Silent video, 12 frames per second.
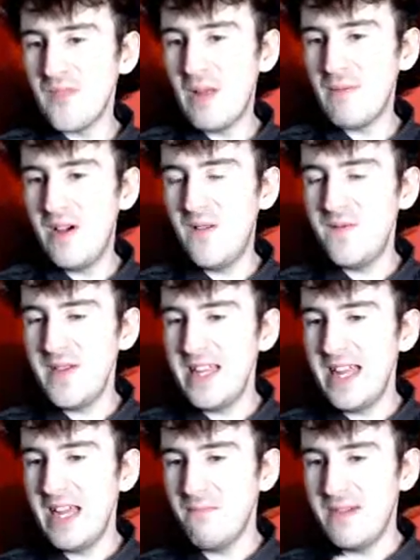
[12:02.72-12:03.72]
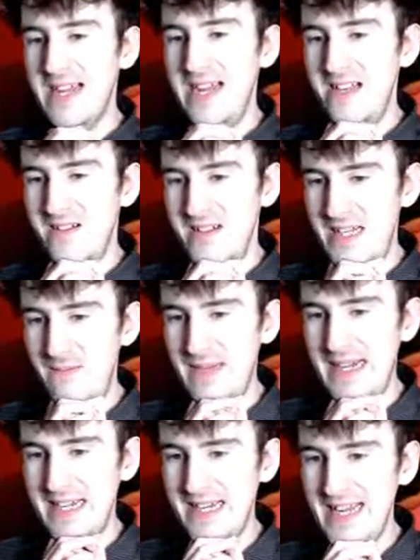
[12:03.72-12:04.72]
I've got a feeling it might end up going
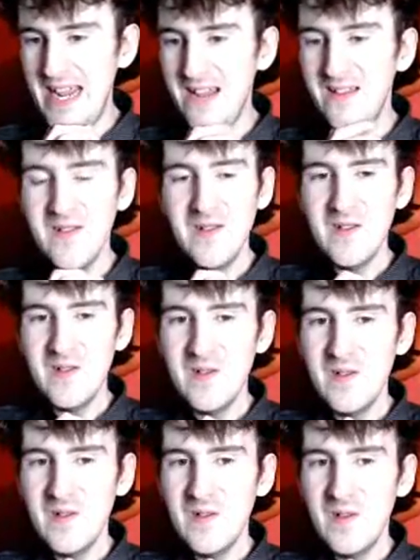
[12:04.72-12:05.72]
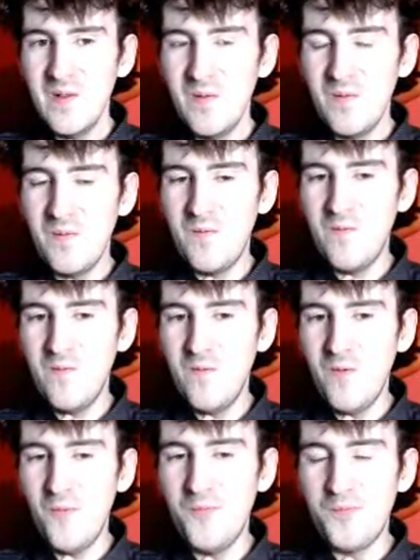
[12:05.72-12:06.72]
badly.
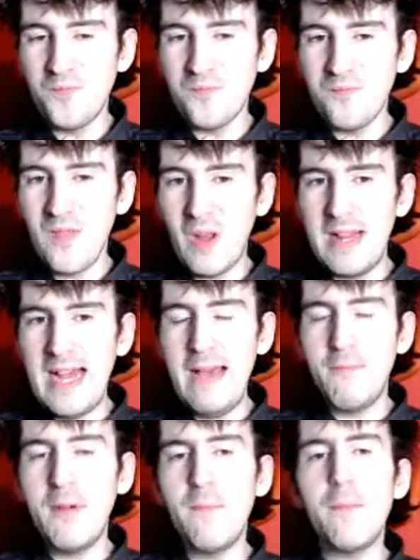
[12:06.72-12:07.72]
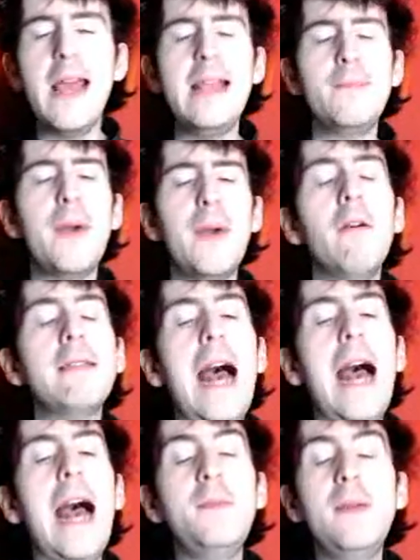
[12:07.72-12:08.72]
Ooh. But will
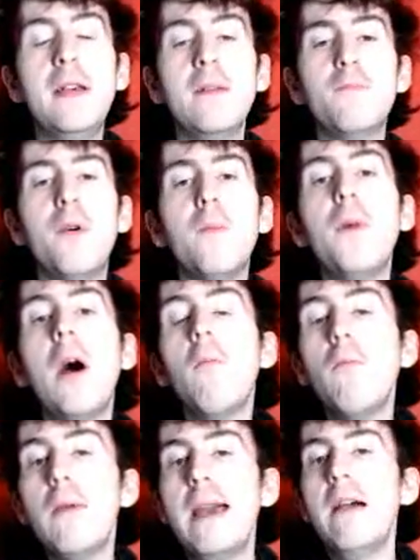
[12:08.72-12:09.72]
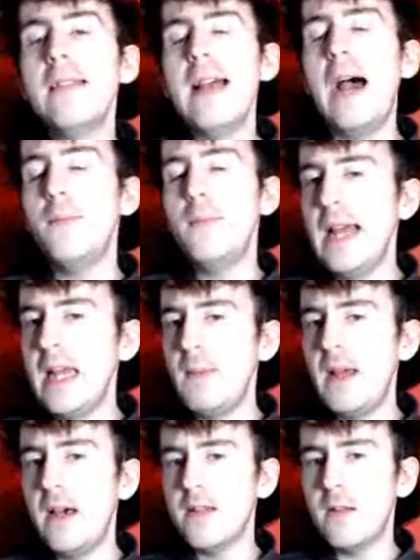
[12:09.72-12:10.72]
that be
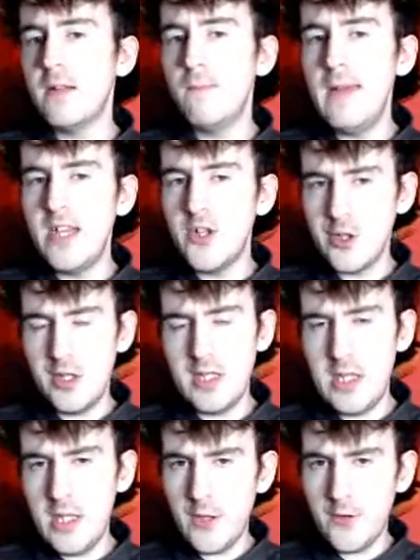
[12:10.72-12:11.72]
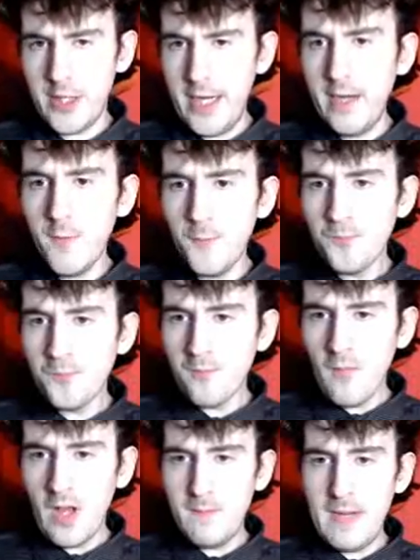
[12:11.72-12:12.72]
because of the mistrust in the group?
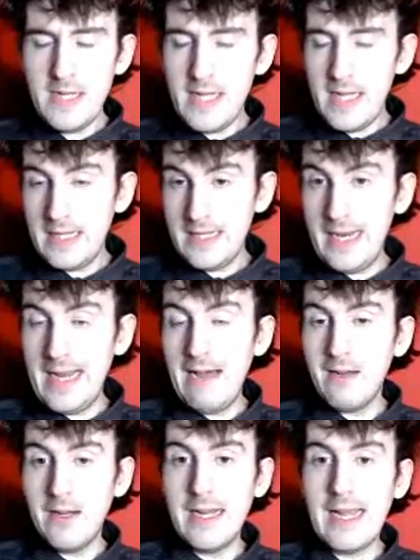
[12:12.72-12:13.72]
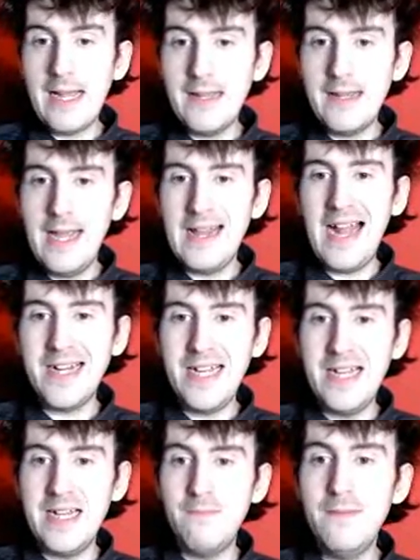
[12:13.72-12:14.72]
Especially that they now know that Cassian
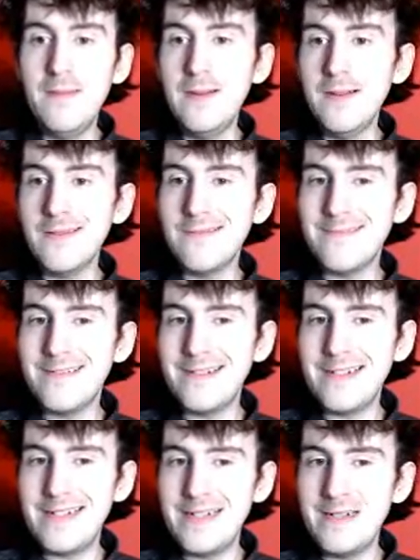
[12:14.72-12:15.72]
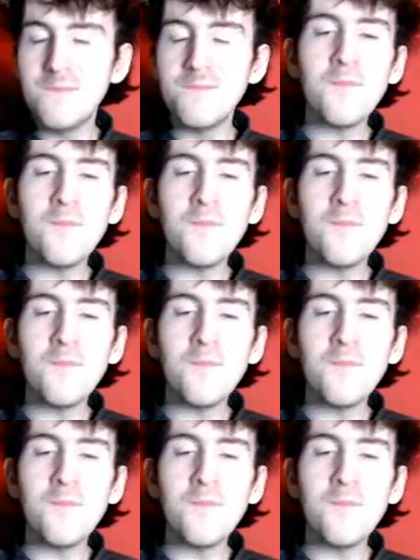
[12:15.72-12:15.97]
actually is a mercenary.